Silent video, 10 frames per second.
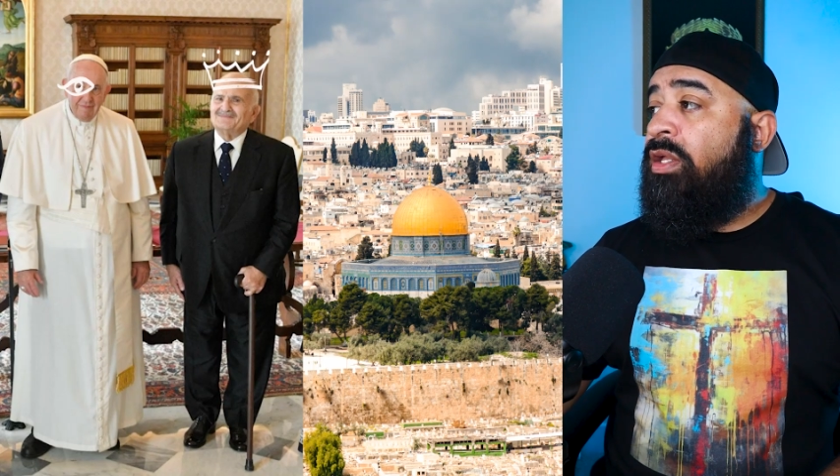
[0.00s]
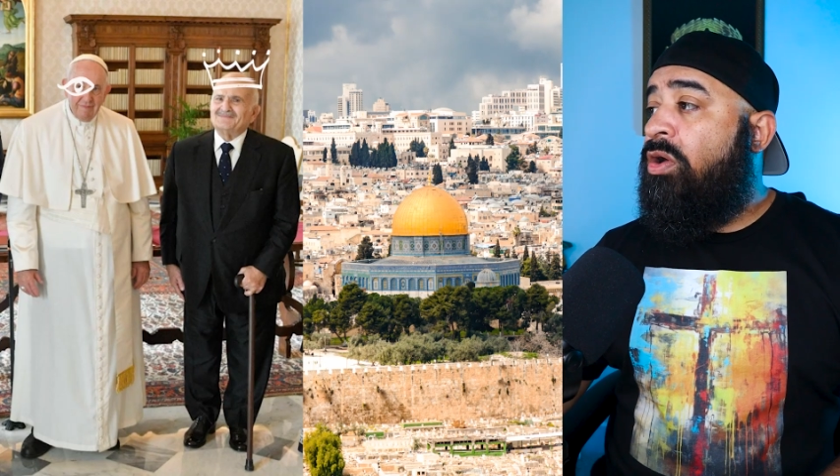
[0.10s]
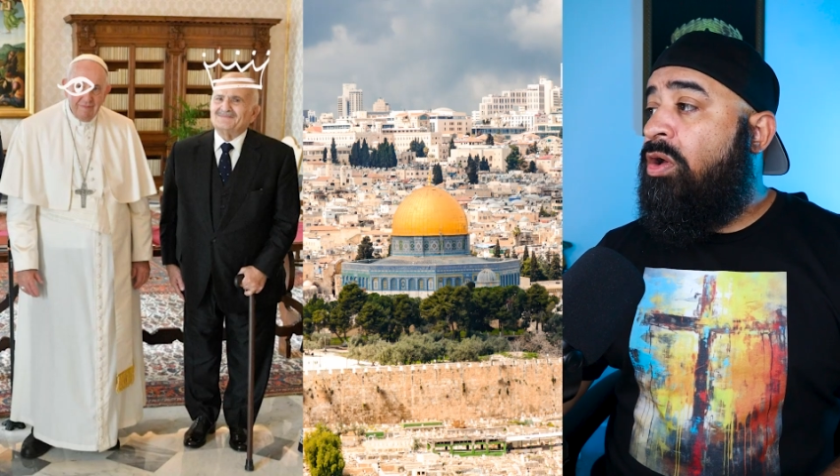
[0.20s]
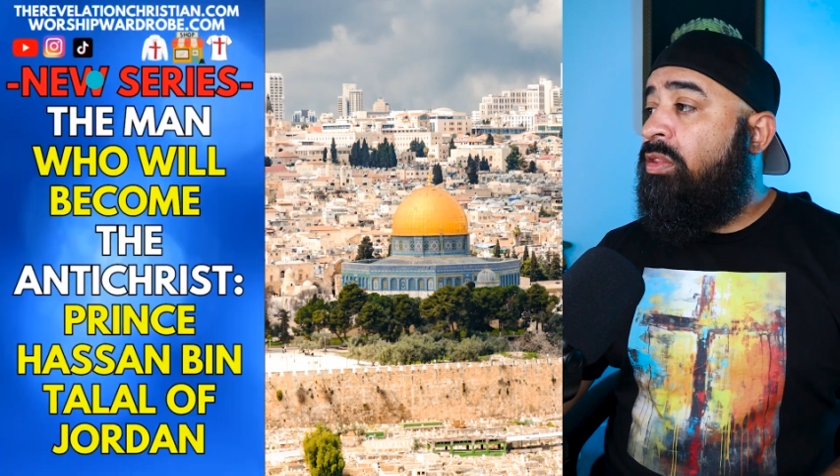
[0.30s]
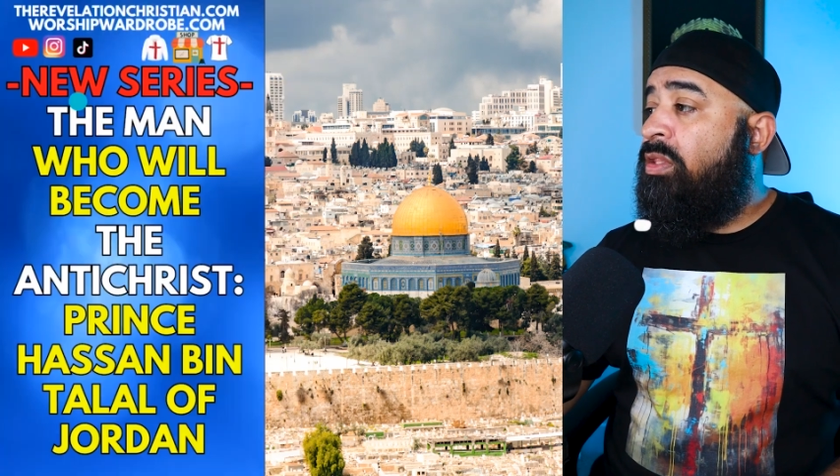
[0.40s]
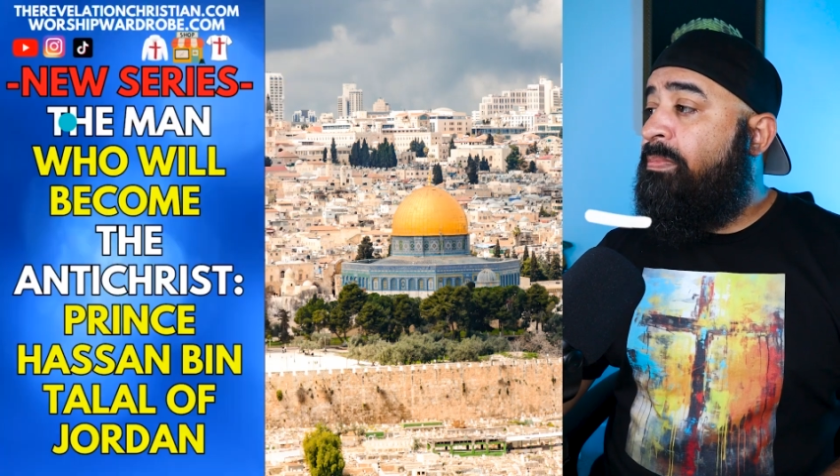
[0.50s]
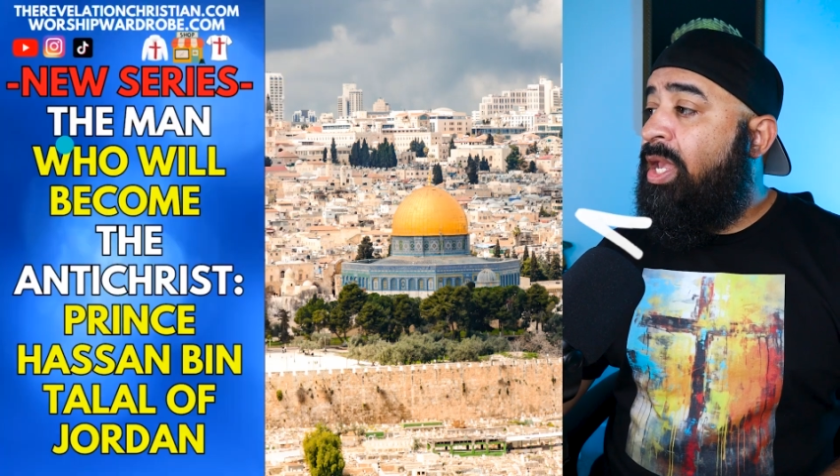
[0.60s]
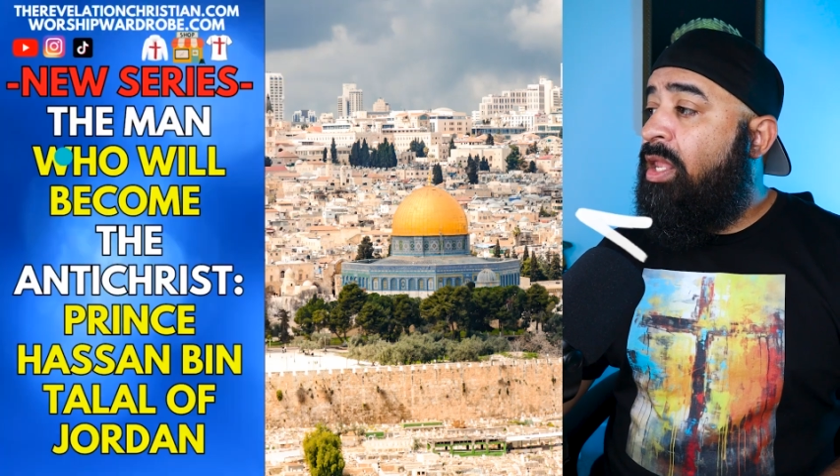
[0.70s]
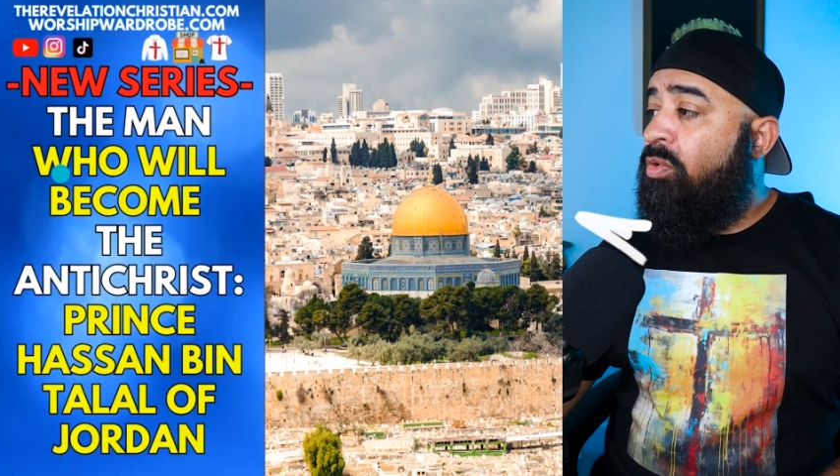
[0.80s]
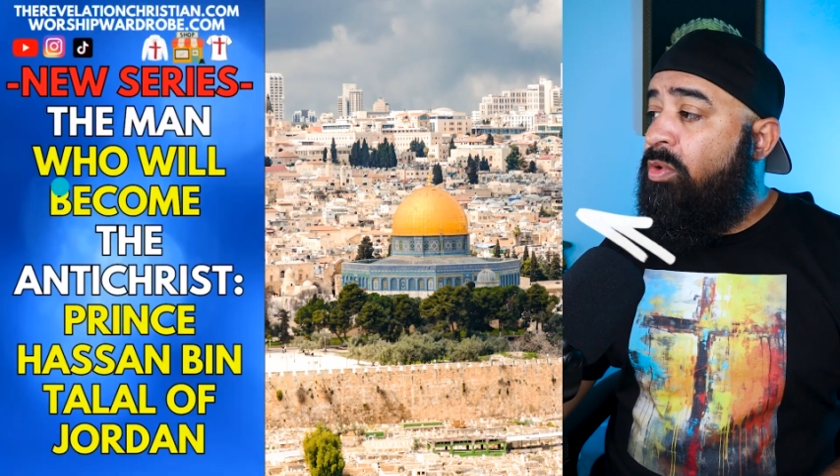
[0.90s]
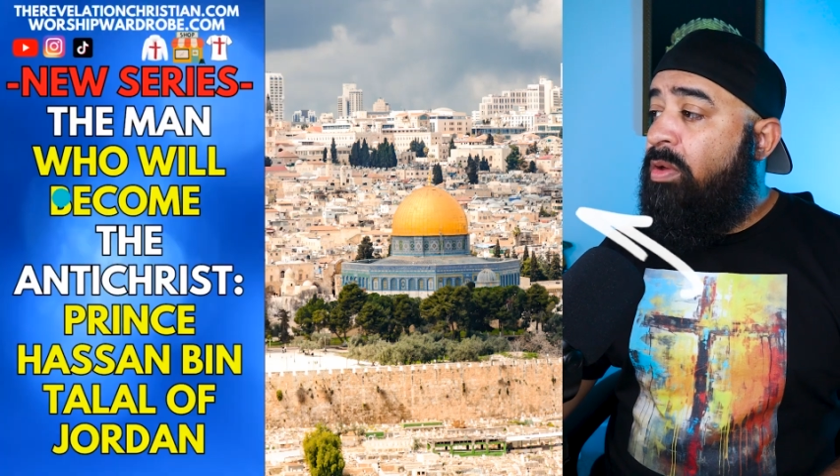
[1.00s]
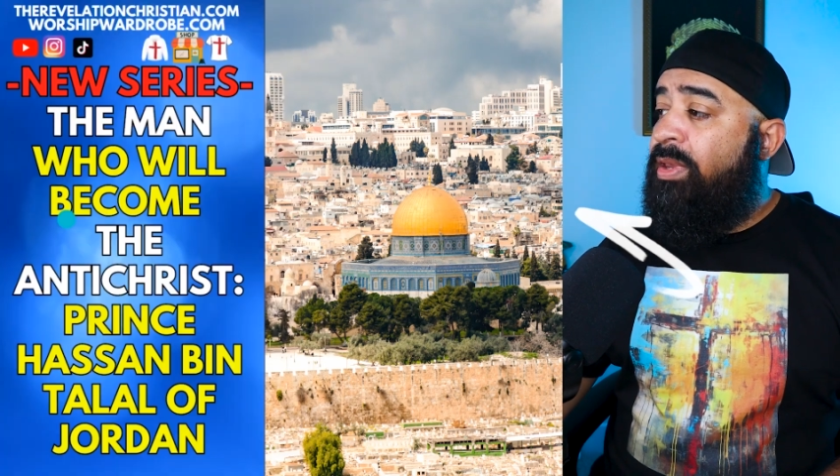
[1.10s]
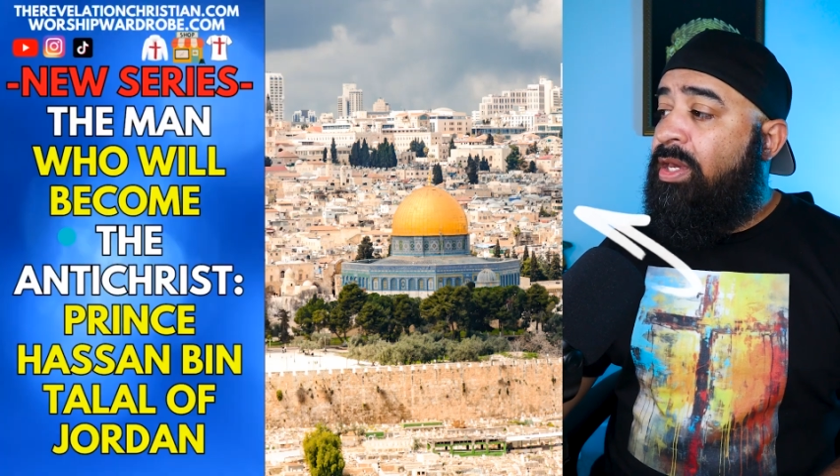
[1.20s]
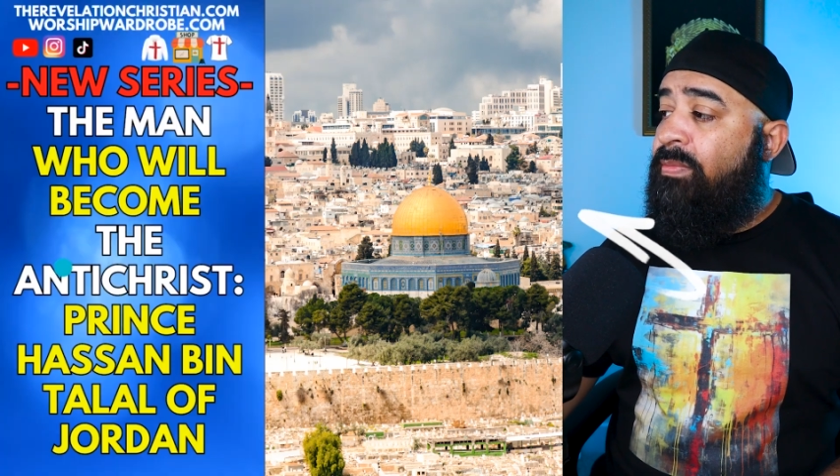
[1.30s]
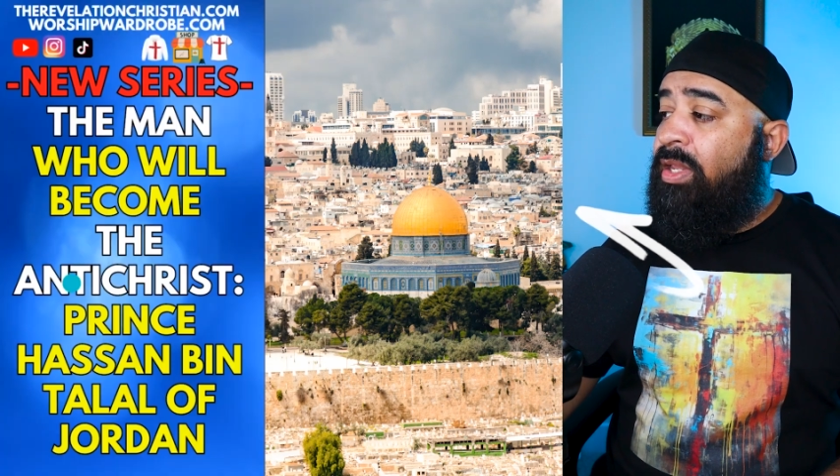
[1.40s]
called The Man Who Will
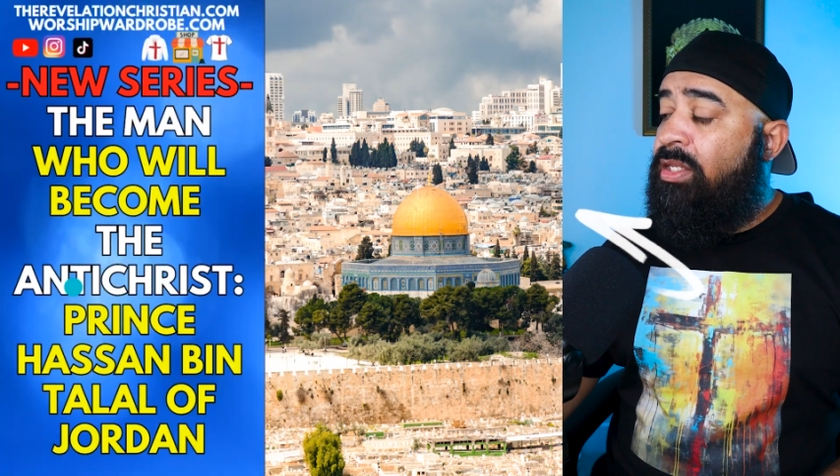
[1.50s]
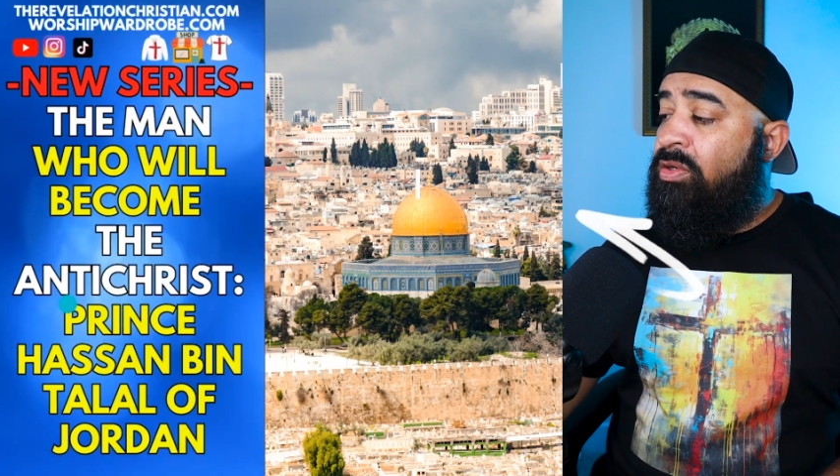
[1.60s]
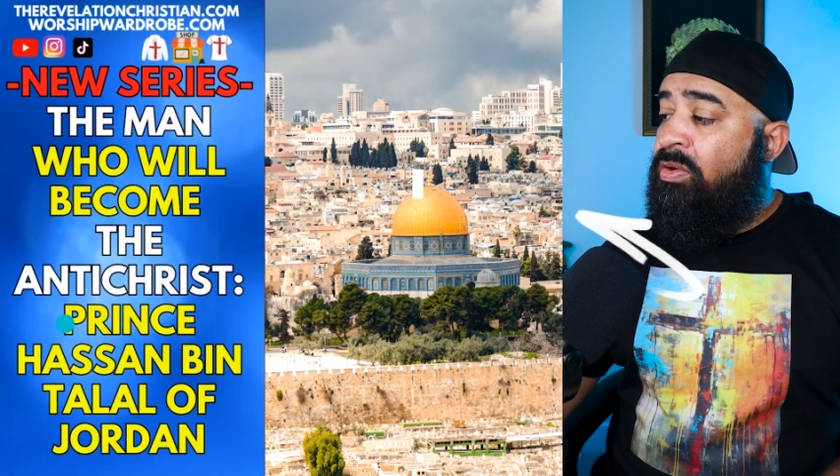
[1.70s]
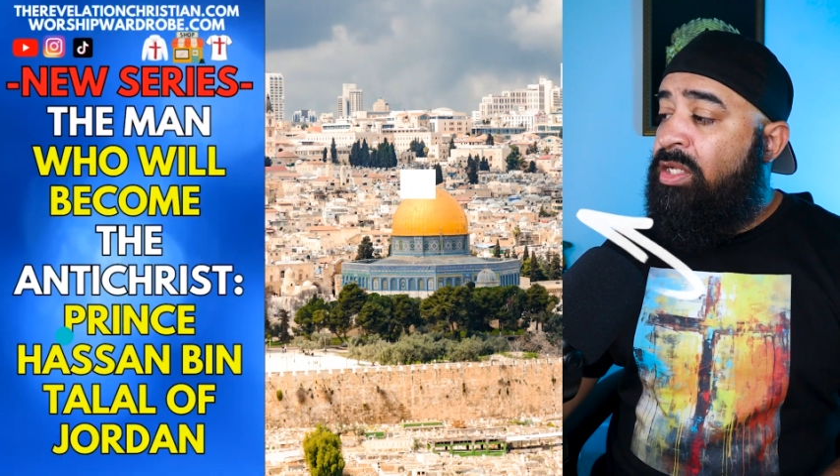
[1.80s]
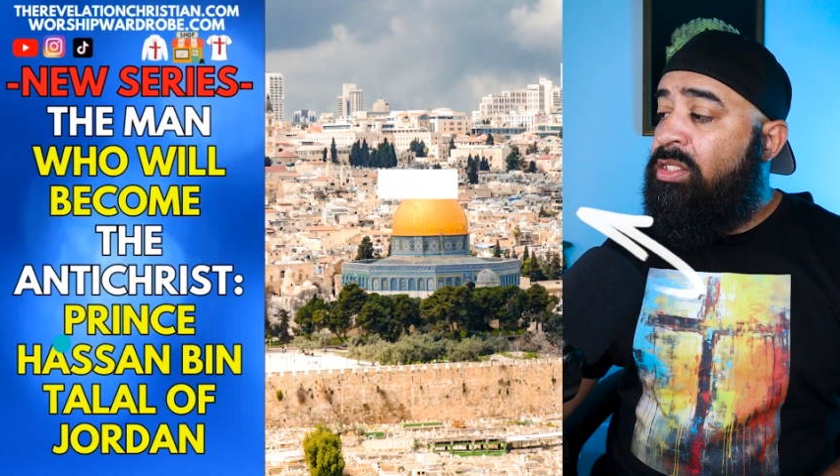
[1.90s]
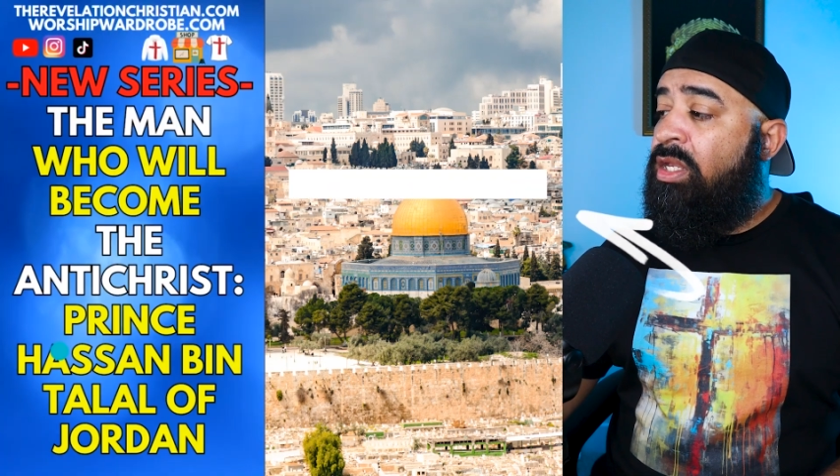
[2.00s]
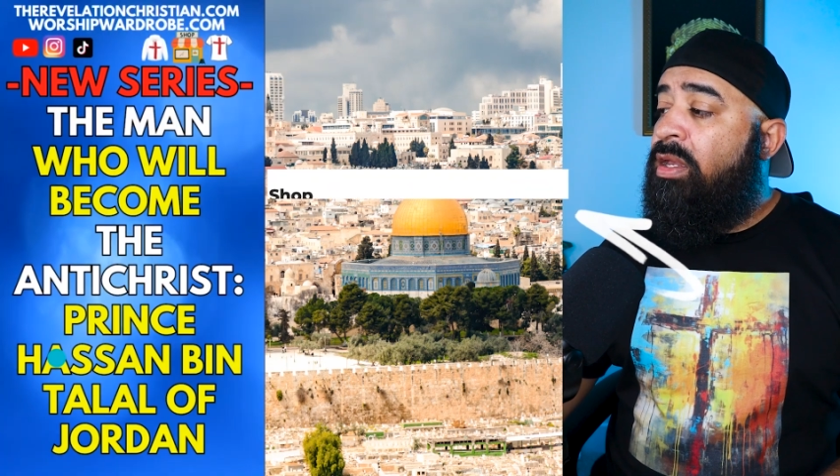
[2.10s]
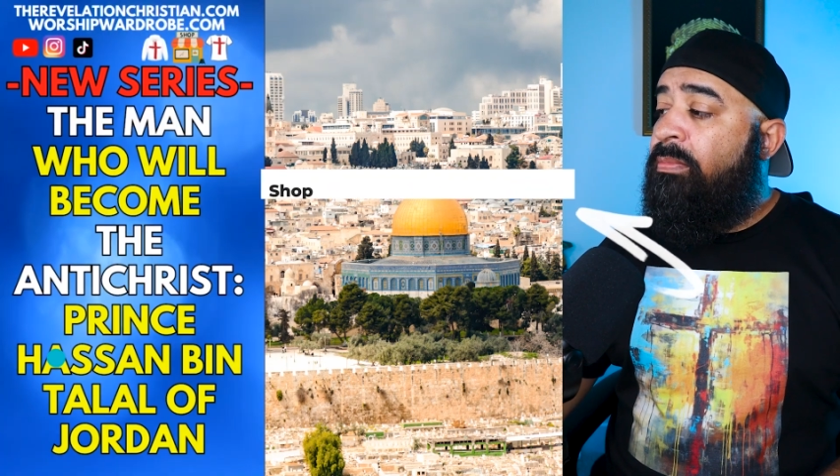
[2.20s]
Become the Antichrist